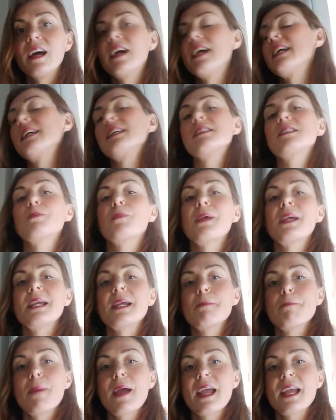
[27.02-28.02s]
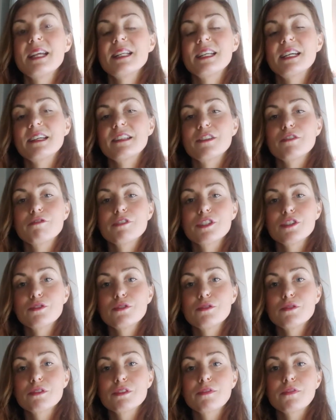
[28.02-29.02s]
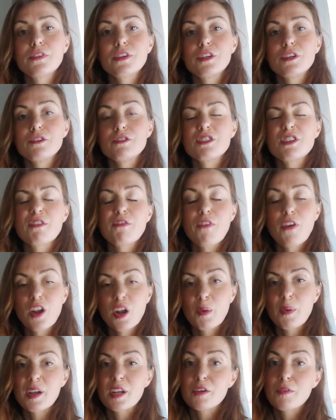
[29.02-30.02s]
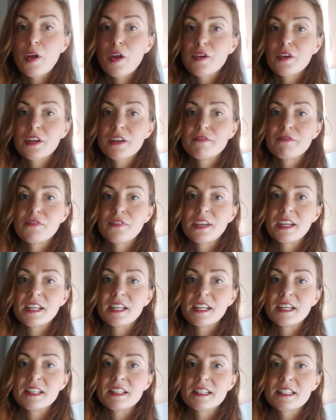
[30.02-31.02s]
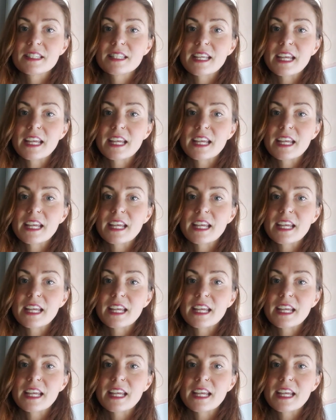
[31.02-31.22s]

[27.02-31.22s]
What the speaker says: It's being made as a resource for you to follow at your own convenience